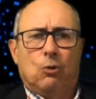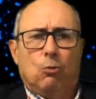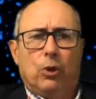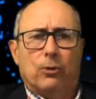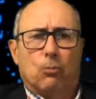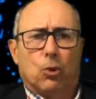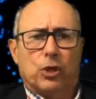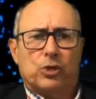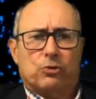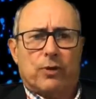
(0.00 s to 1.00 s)
Whether
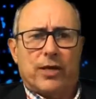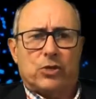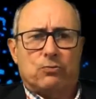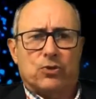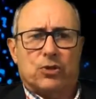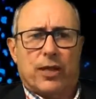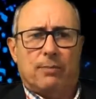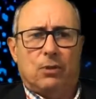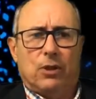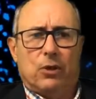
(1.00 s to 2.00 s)
mortgage rates will stay
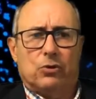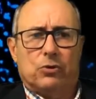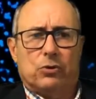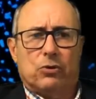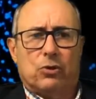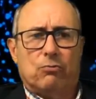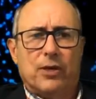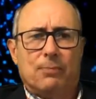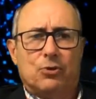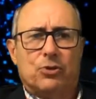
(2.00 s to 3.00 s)
below
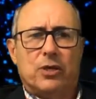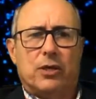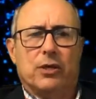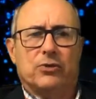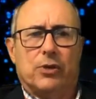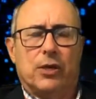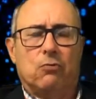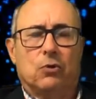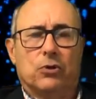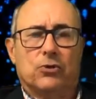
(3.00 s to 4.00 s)
3% is
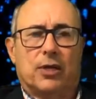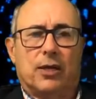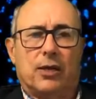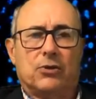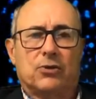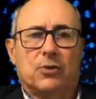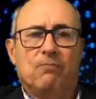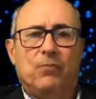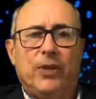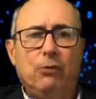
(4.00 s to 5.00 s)
anyone's guess.
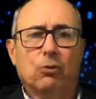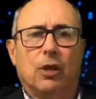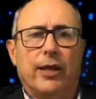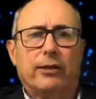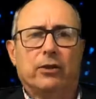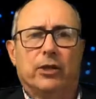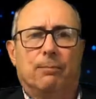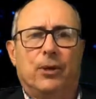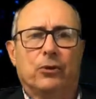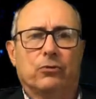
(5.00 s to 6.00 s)
It will likely
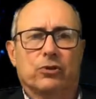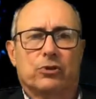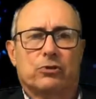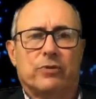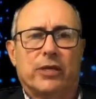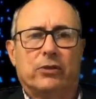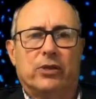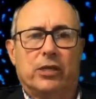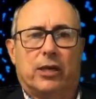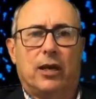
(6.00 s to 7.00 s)
depend on the strength of
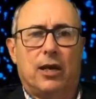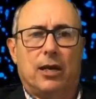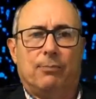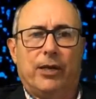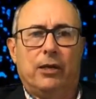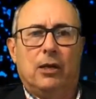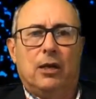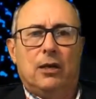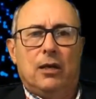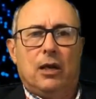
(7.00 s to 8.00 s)
the economy,
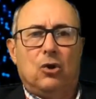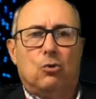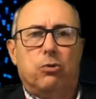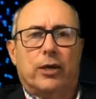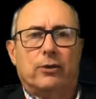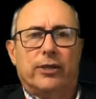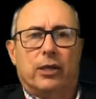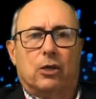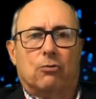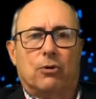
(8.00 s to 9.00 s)
how quickly a
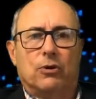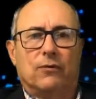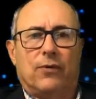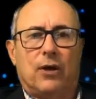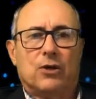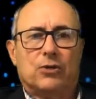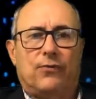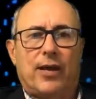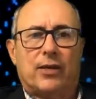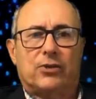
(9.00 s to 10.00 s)
coronavirus
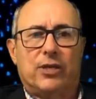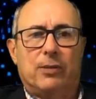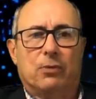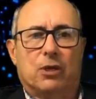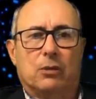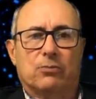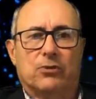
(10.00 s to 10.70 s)
vaccine becomes